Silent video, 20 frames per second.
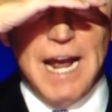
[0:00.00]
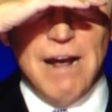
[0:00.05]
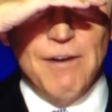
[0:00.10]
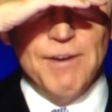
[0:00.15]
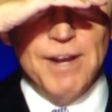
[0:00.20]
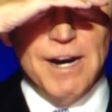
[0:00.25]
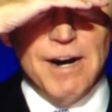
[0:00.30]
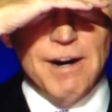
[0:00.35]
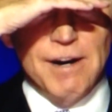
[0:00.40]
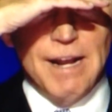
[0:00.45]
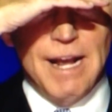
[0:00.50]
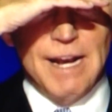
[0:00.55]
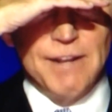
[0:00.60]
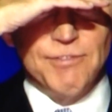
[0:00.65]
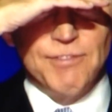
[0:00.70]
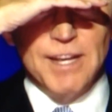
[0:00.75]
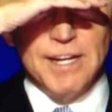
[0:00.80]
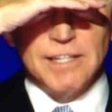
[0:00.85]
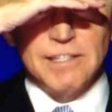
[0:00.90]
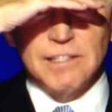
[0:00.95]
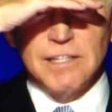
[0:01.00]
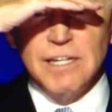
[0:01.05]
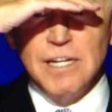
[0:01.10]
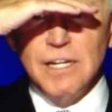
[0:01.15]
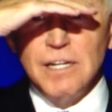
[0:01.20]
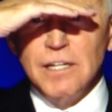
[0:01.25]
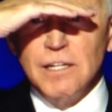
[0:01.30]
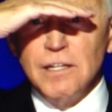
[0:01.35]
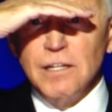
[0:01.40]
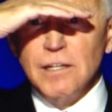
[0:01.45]
down there, and I
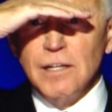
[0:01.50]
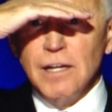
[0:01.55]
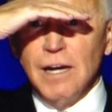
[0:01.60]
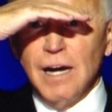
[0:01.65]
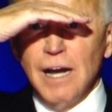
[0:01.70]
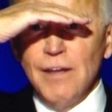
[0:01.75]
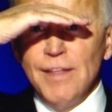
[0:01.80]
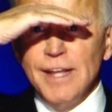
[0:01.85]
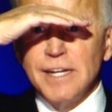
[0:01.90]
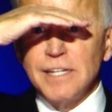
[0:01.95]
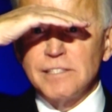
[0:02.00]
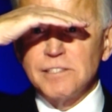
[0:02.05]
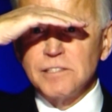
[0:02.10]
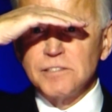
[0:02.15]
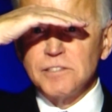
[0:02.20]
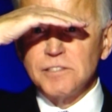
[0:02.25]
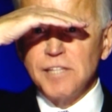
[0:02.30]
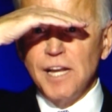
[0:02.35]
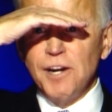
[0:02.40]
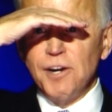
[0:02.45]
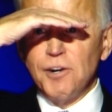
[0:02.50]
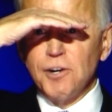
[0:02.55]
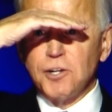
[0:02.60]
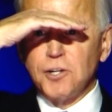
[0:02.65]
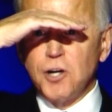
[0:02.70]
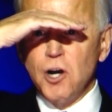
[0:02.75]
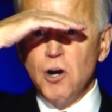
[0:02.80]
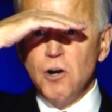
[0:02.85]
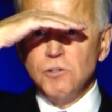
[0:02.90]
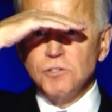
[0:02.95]
think Senator
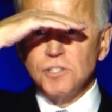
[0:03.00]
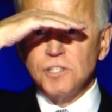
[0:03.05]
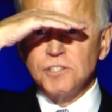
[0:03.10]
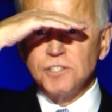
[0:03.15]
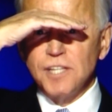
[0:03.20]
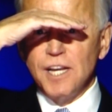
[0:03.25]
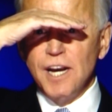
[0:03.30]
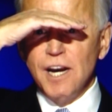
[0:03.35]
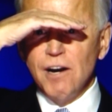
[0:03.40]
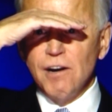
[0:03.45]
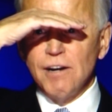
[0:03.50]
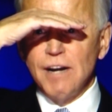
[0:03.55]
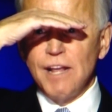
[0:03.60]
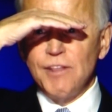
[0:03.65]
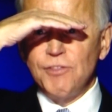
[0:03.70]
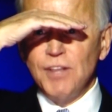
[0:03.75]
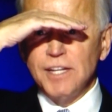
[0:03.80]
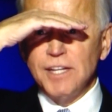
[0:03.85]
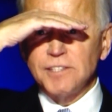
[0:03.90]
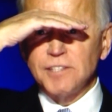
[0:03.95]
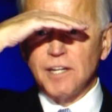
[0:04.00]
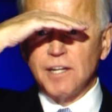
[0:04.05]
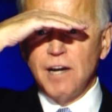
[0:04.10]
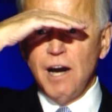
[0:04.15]
Coons is there, and I think the